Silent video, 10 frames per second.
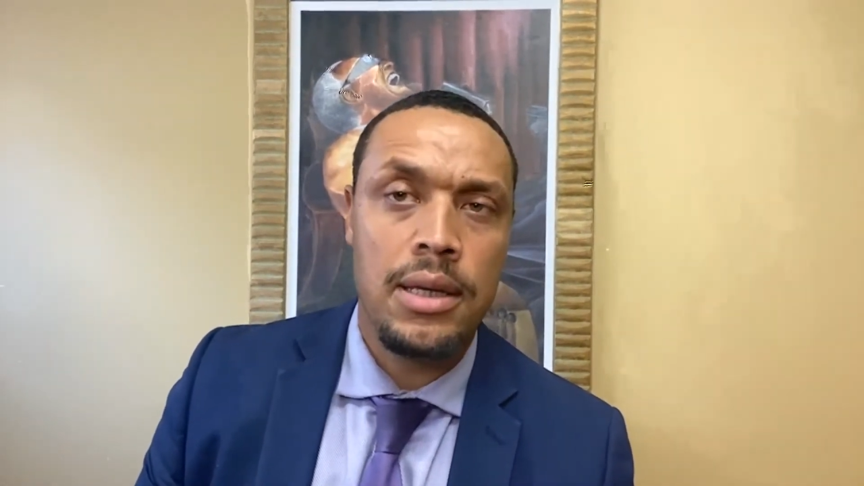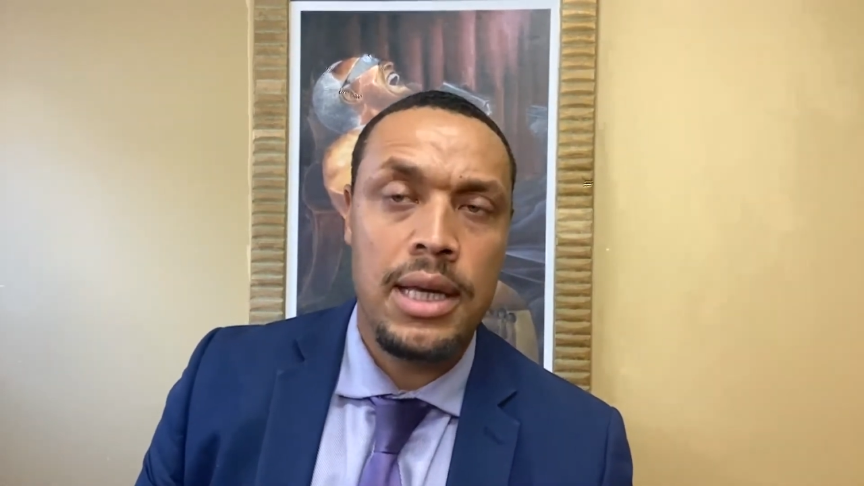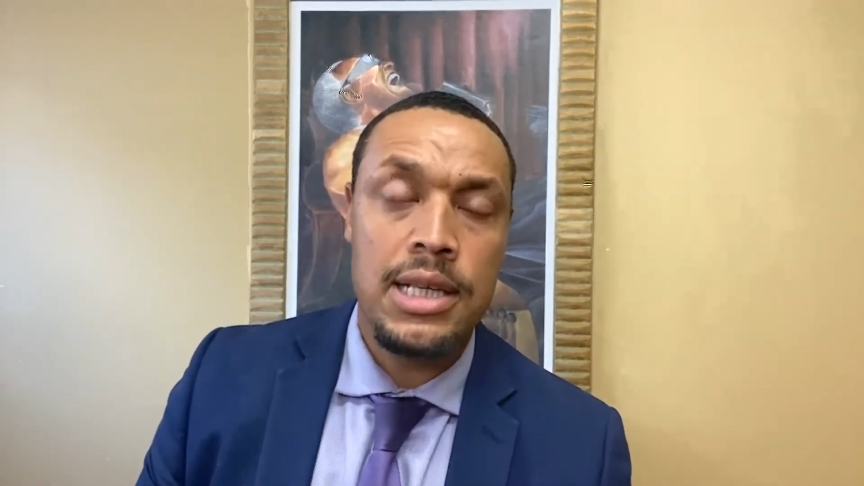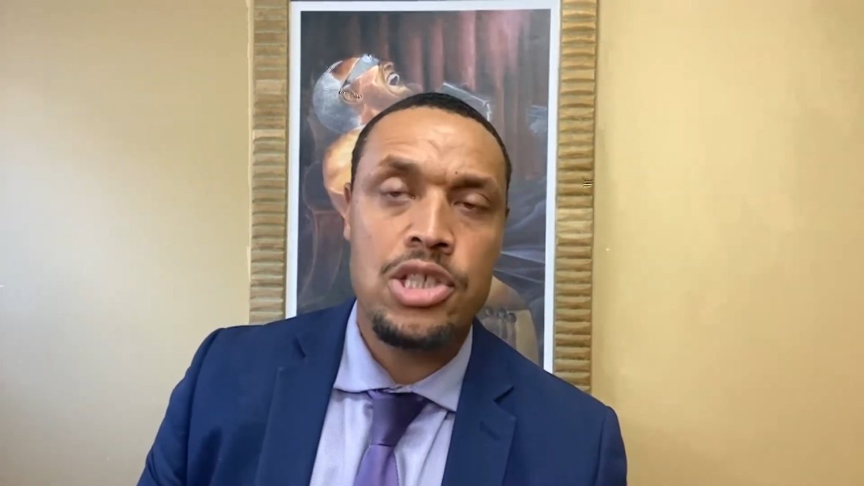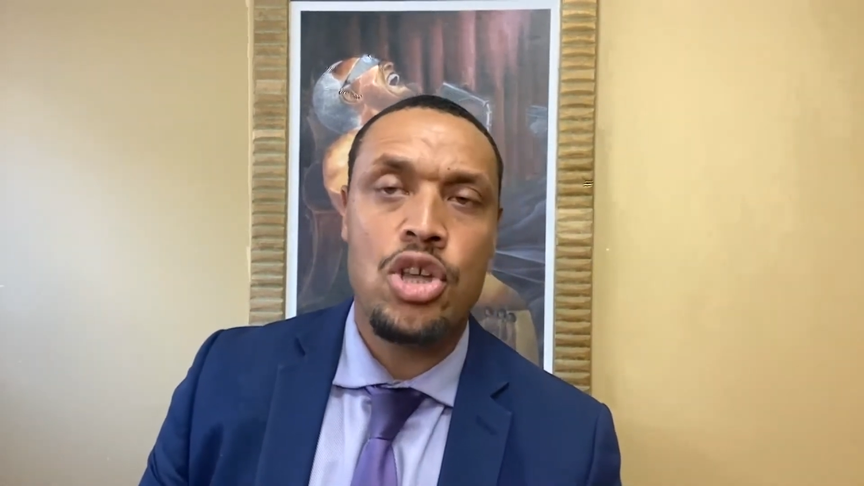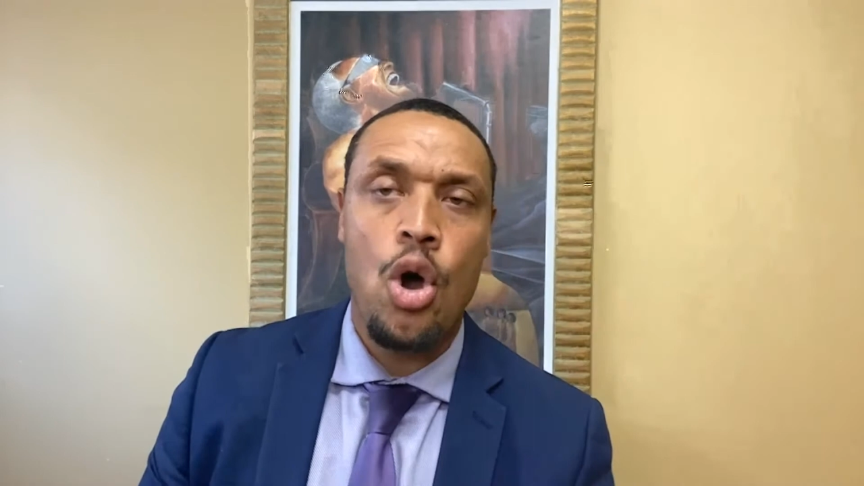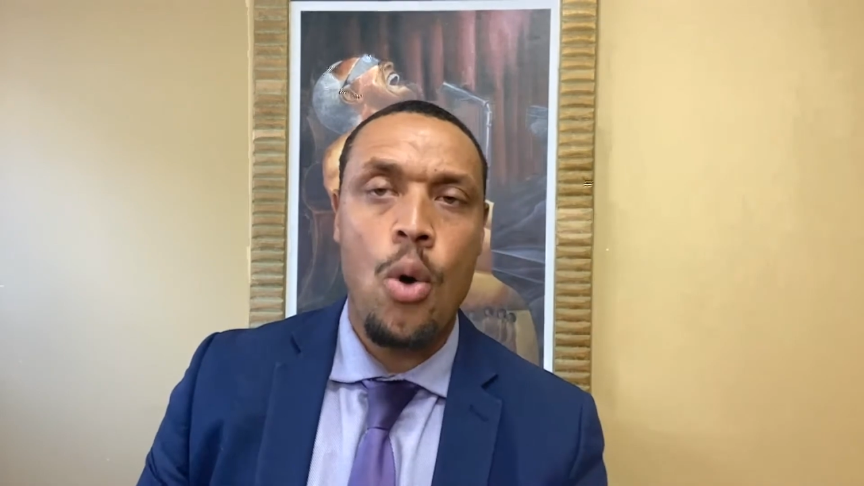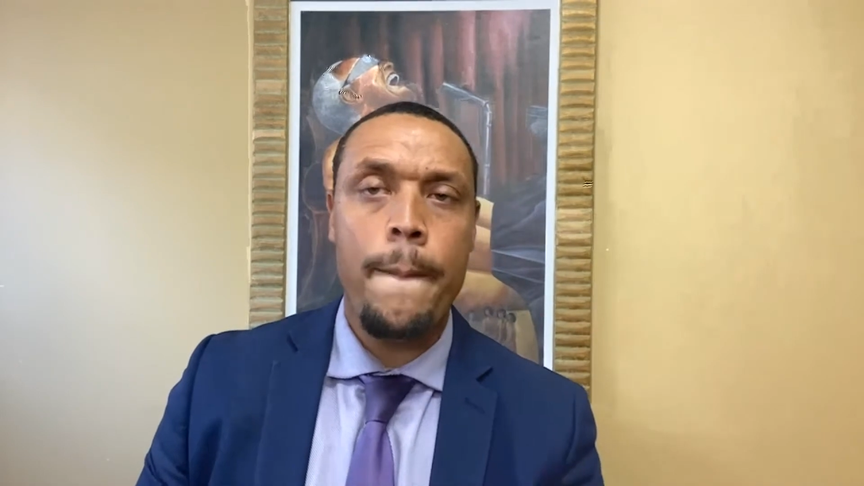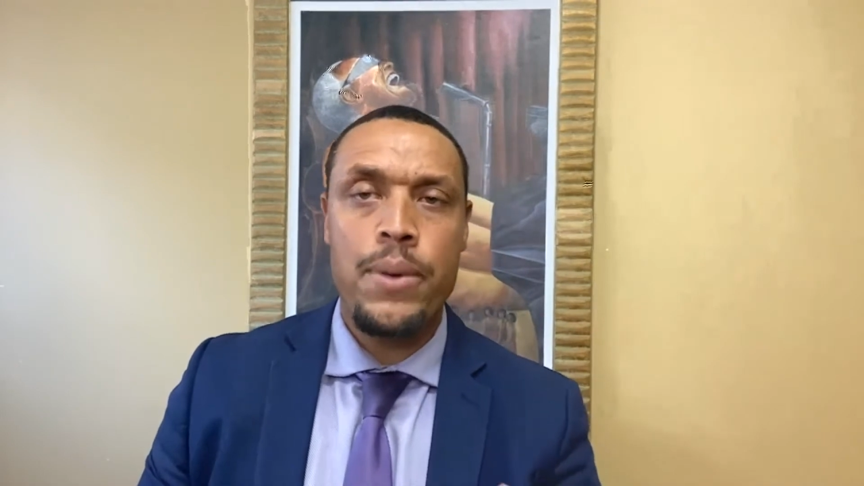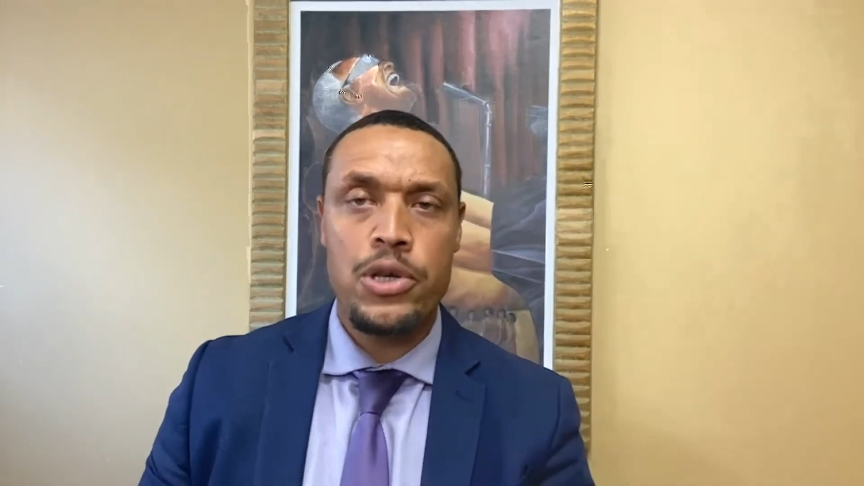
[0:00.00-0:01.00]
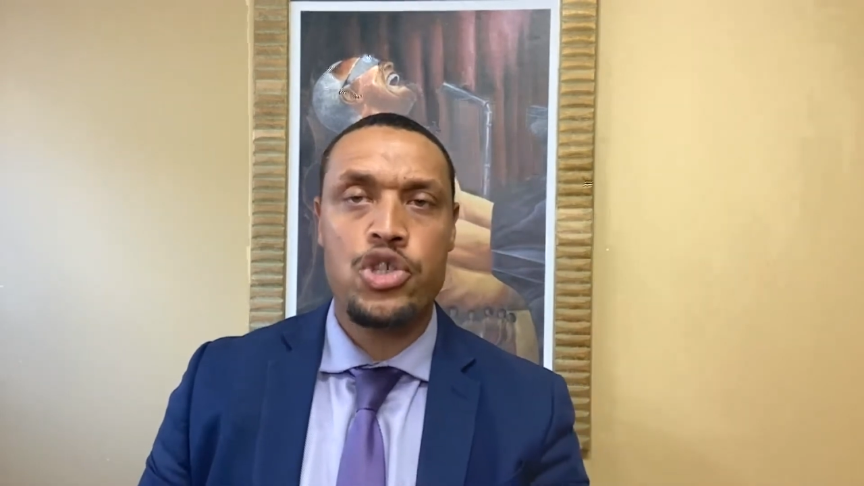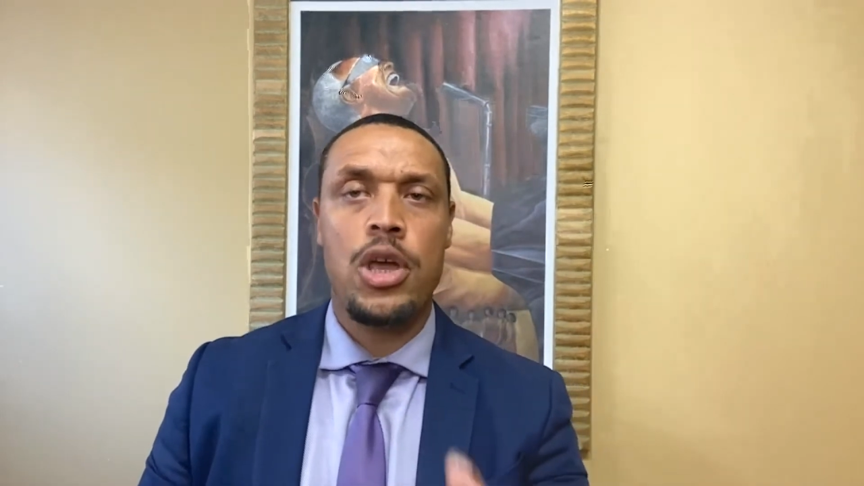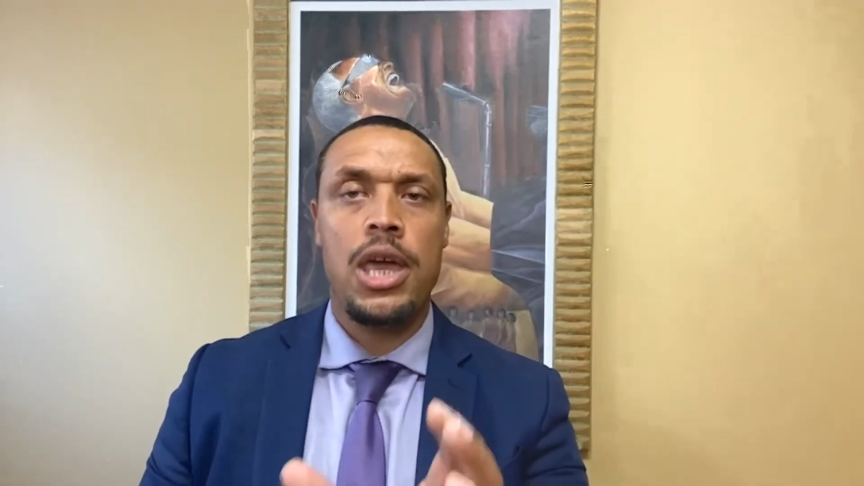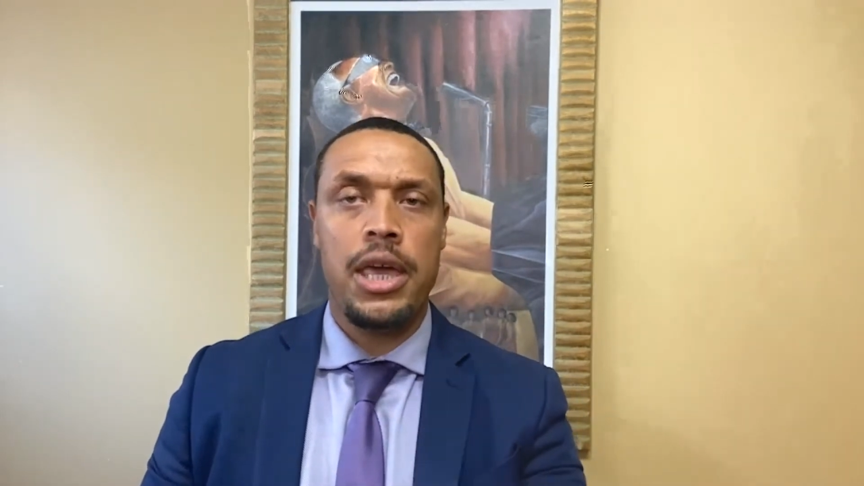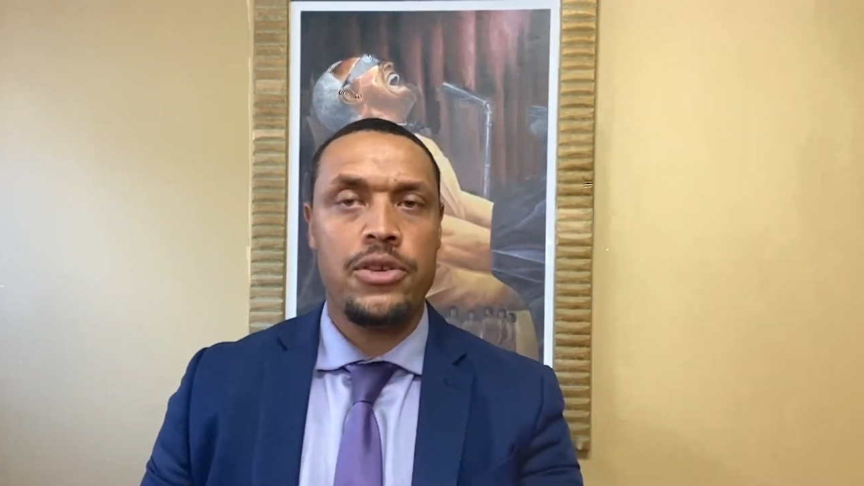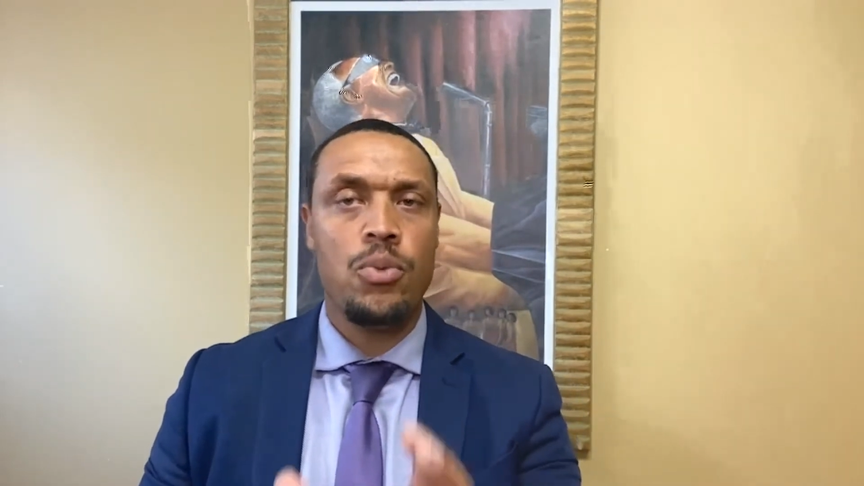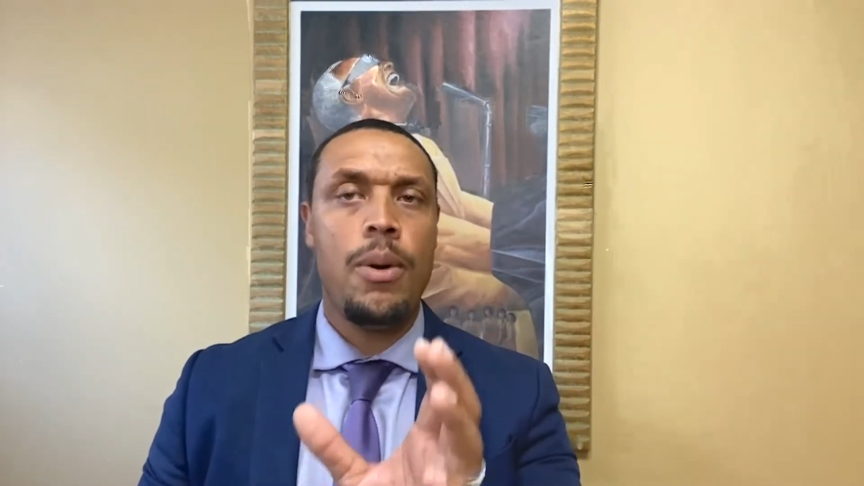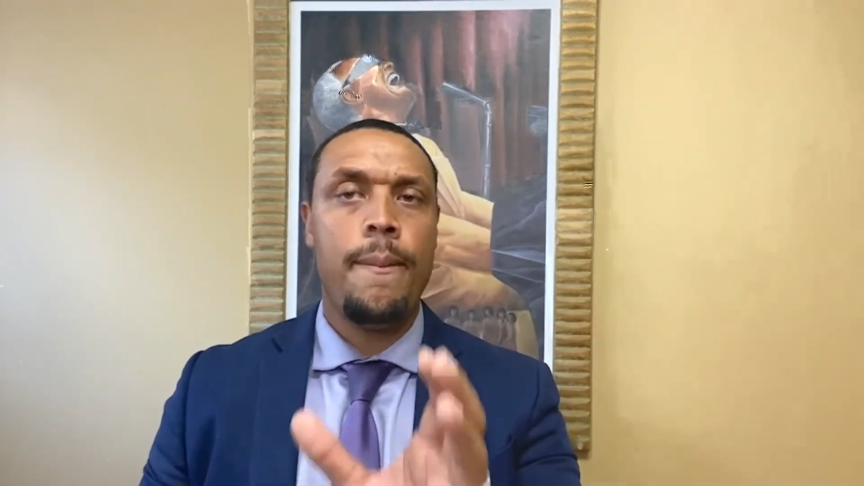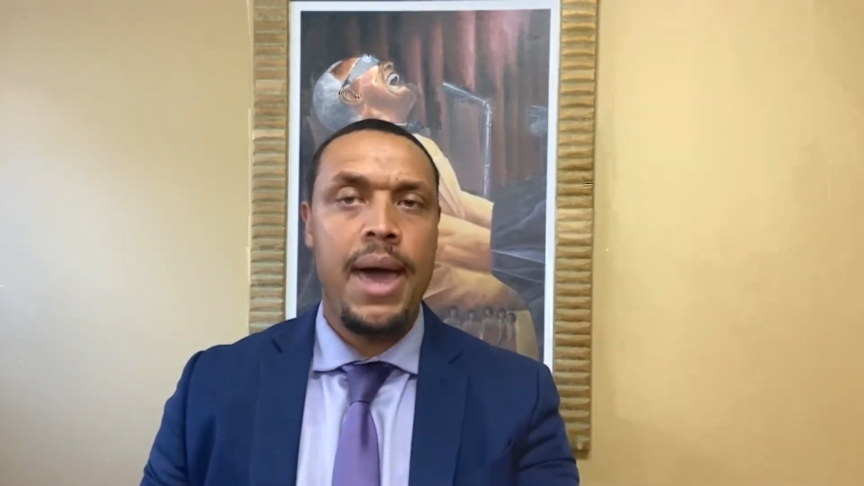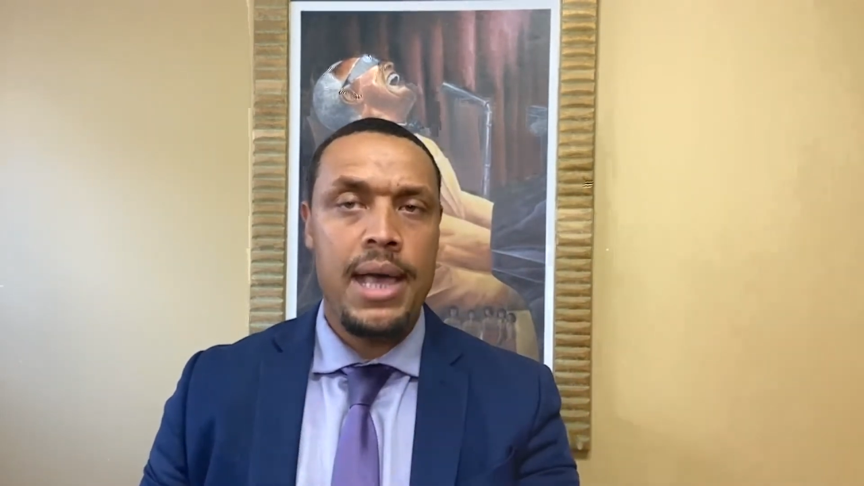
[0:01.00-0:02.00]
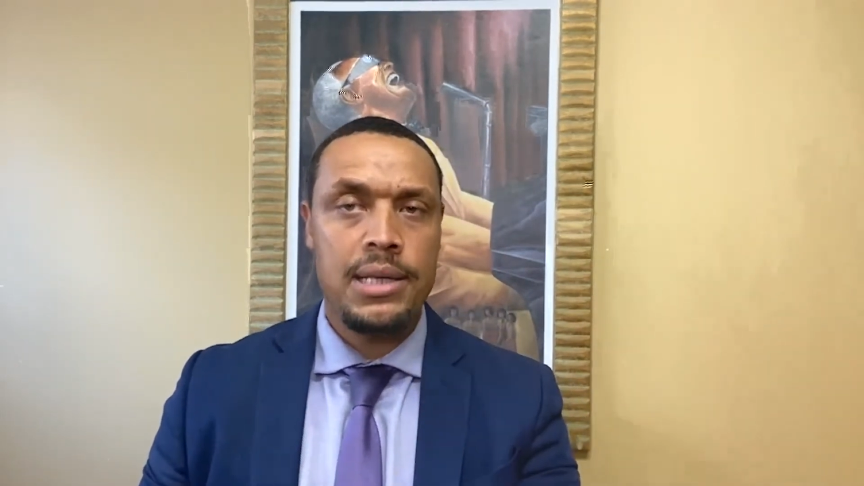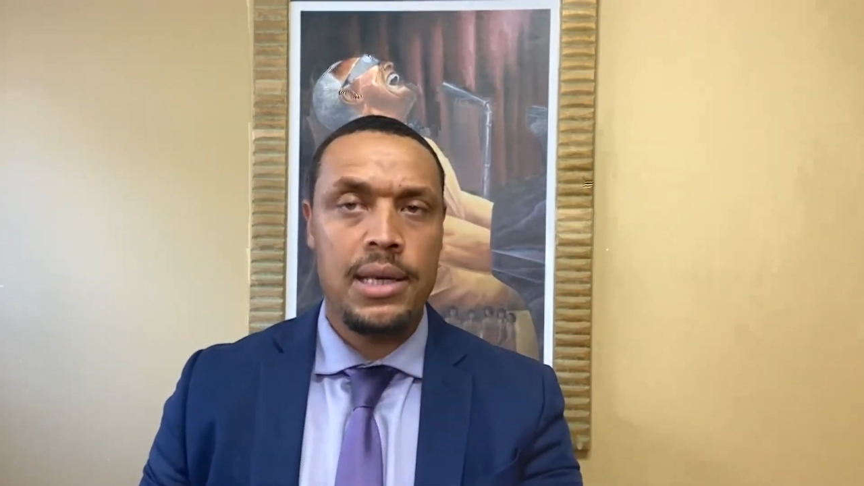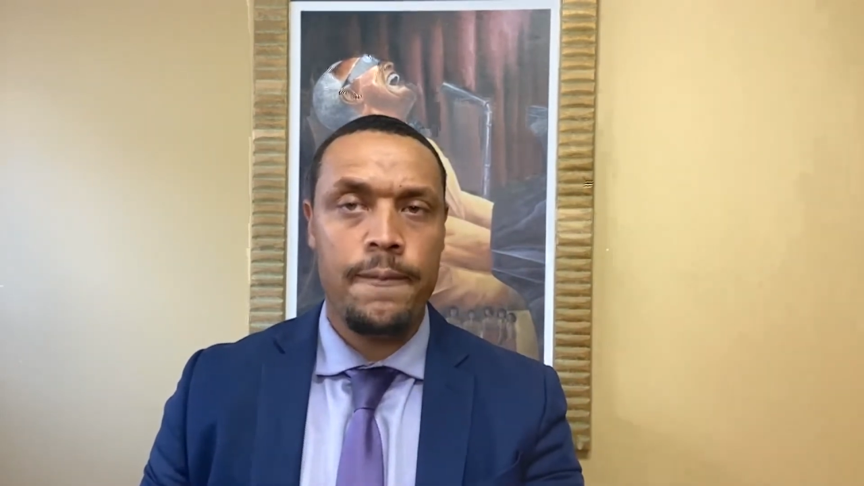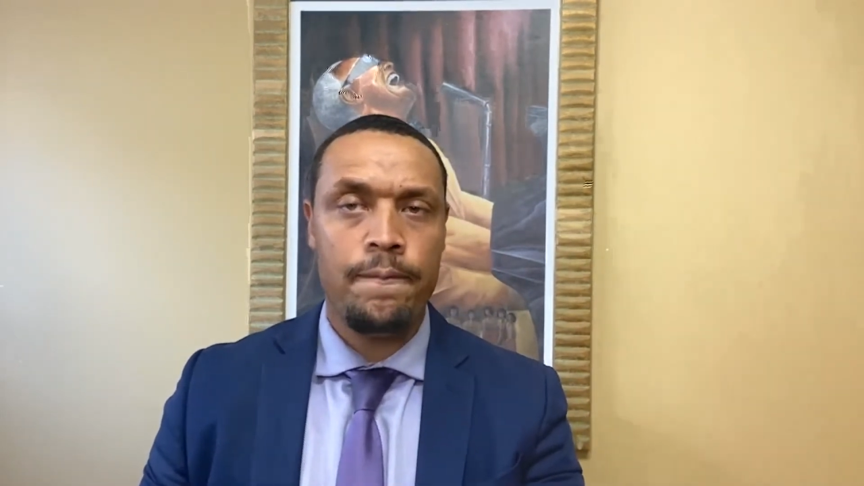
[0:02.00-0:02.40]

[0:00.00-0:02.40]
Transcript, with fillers: is don't put your eggs in one basket.